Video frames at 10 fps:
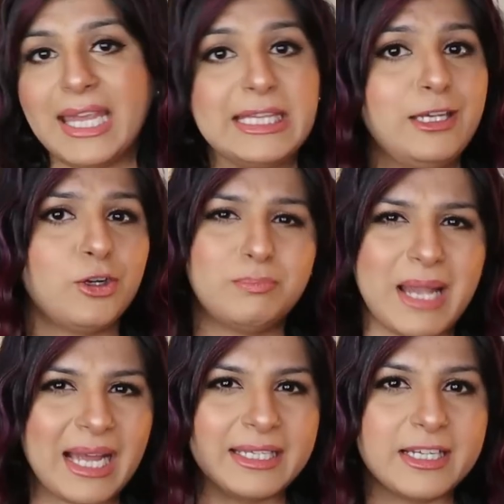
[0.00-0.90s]
acne or
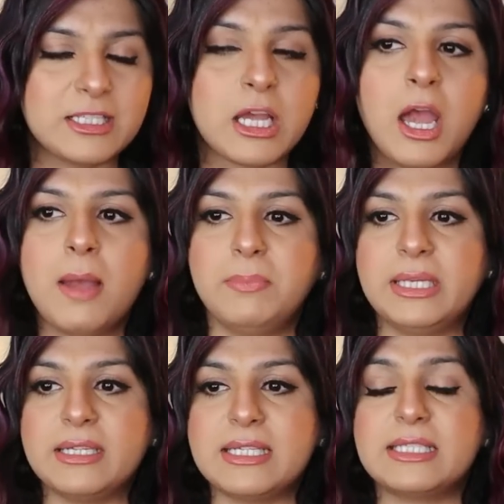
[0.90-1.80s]
blackheads
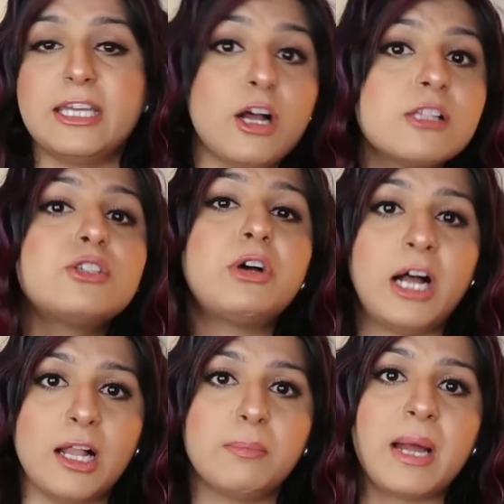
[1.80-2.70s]
because they also
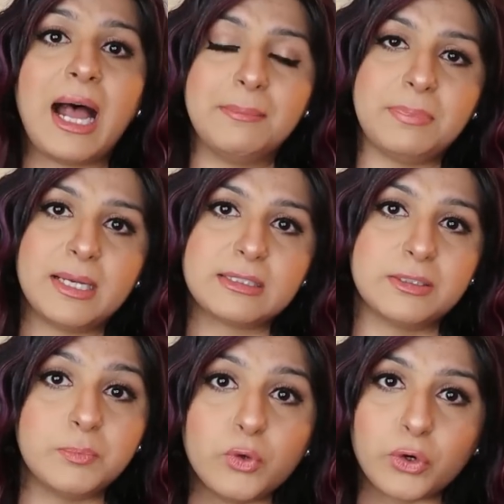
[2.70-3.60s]
help unplug
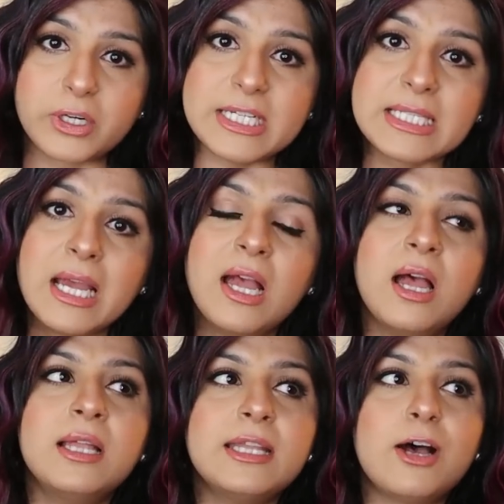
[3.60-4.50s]
the pores.
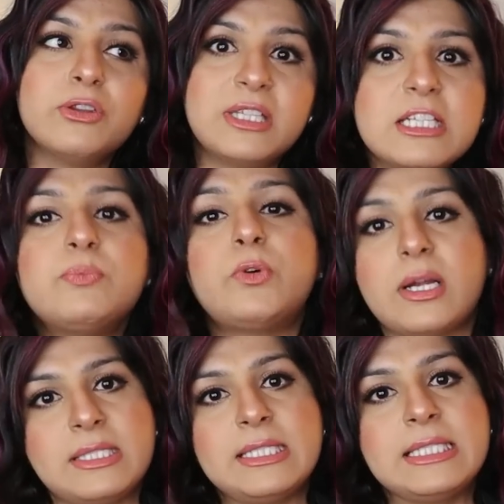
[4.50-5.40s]
Now, this
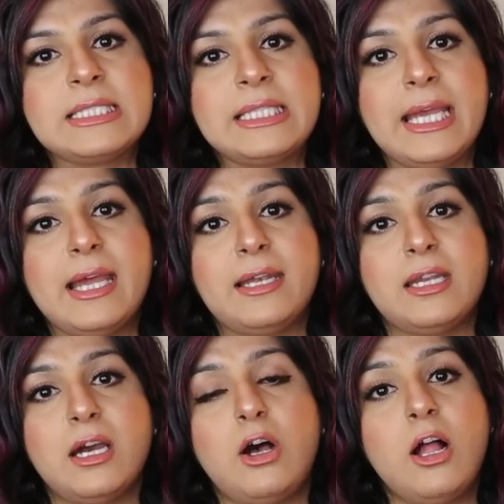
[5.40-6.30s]
process
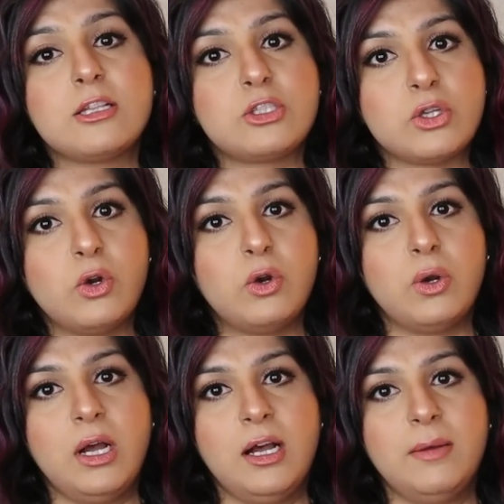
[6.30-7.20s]
can
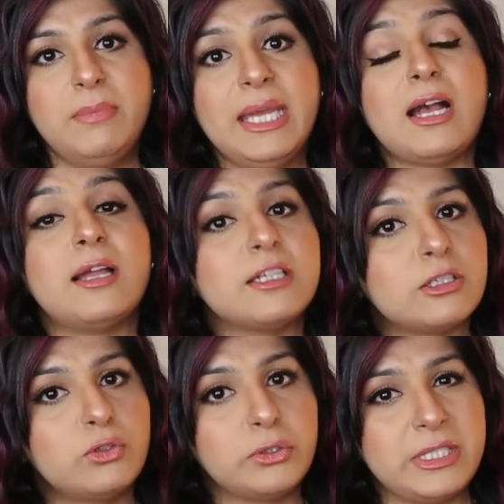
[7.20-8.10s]
also make
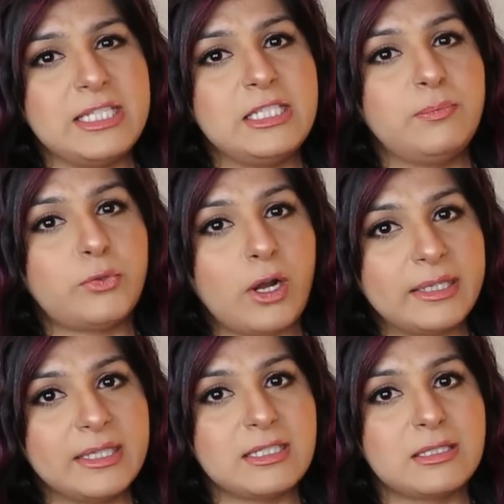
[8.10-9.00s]
other OTC
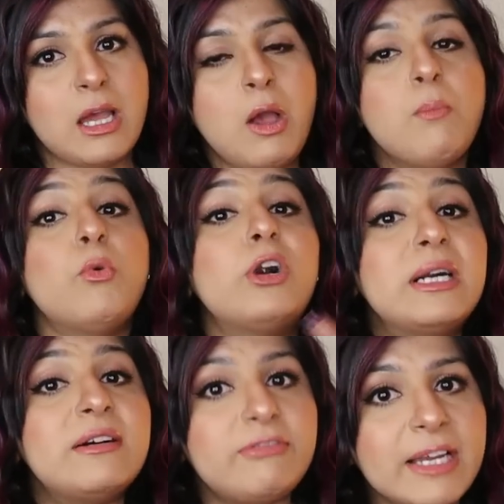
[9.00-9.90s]
products
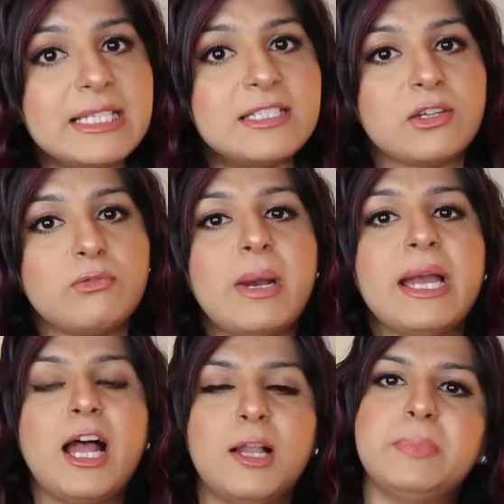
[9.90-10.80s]
more effective
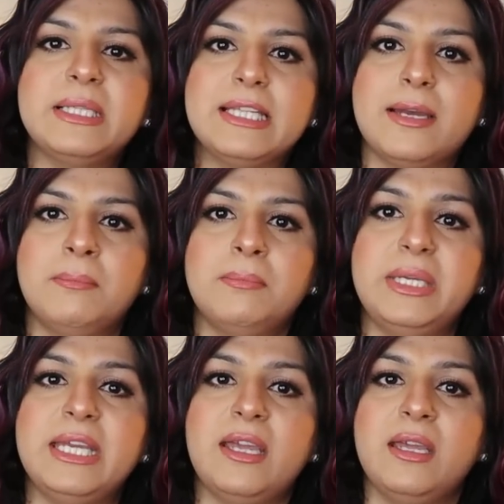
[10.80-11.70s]
by helping them
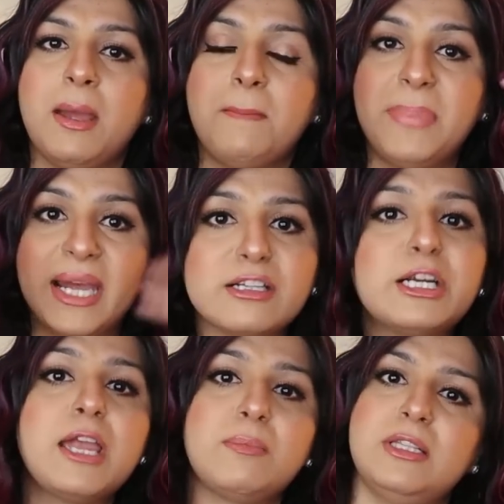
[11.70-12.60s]
be
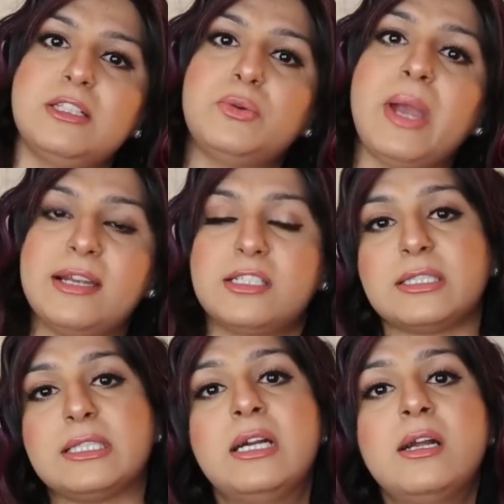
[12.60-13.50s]
better able to
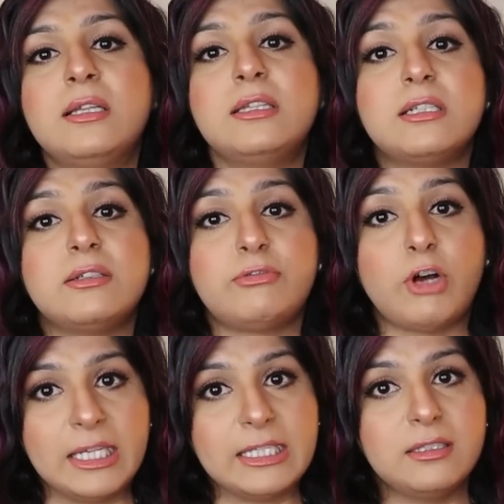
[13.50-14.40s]
enter the
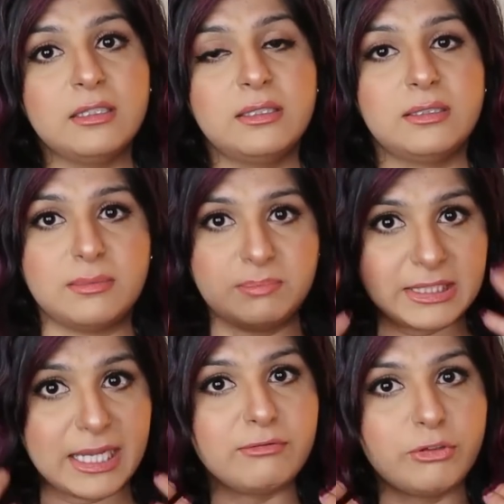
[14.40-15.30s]
follicle, the
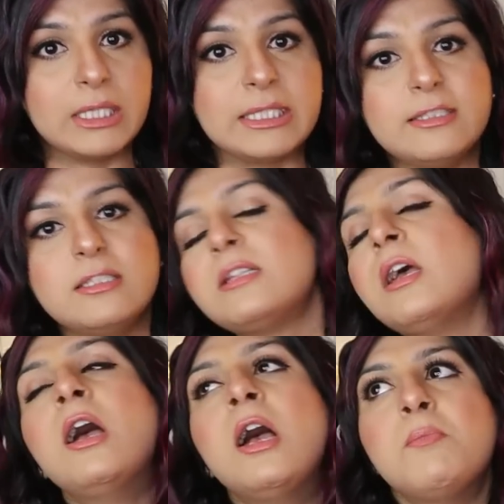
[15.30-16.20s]
skin follicles.
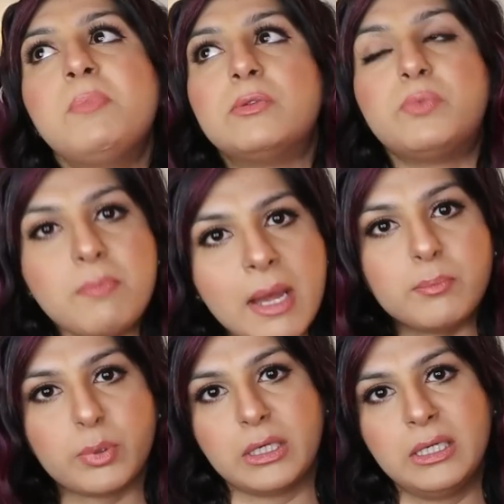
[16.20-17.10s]
But
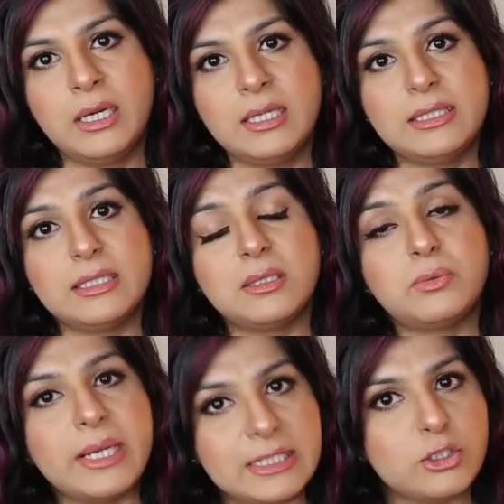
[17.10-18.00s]
remember, the
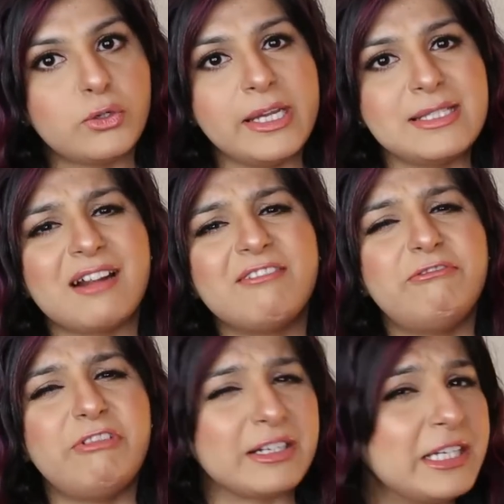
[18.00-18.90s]
retinoids are
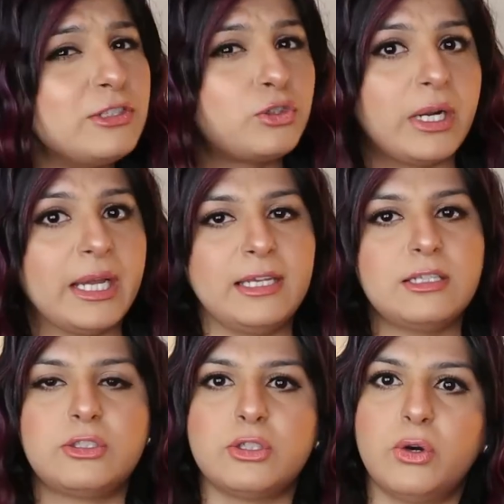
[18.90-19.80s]
very
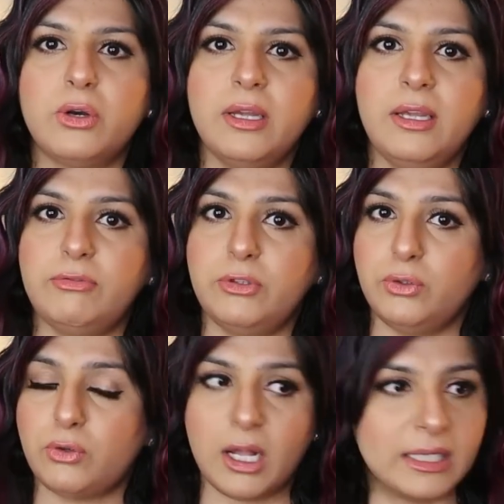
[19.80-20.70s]
drying. So if
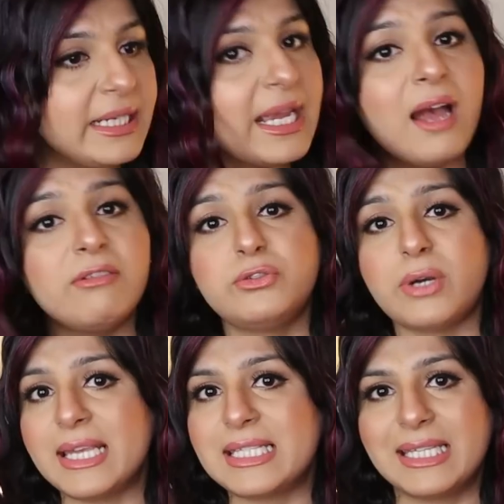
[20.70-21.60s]
you already have
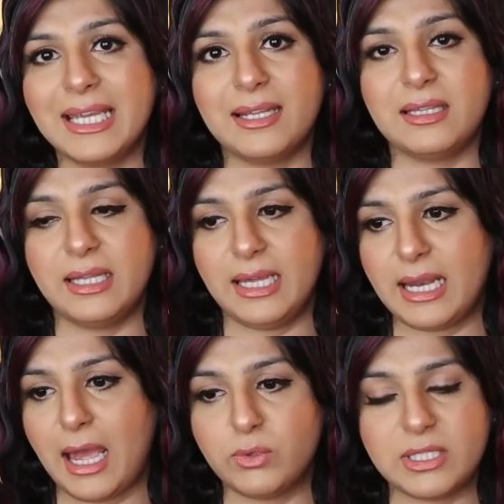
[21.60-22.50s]
dry skin,
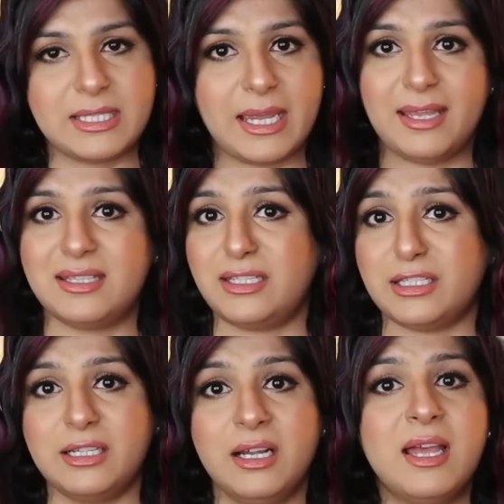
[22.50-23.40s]
then I would say
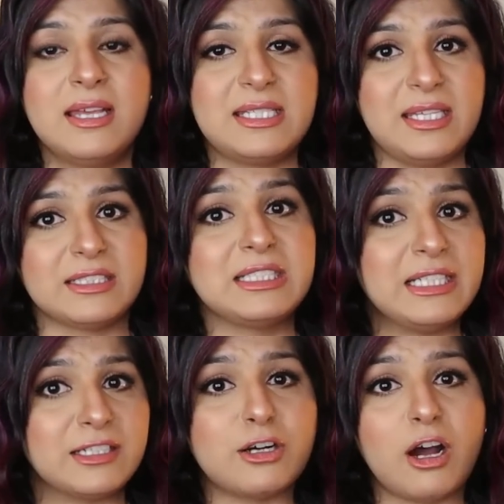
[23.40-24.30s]
steer
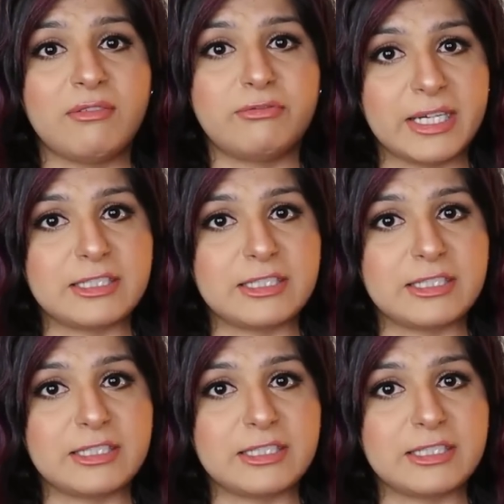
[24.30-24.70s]
clear of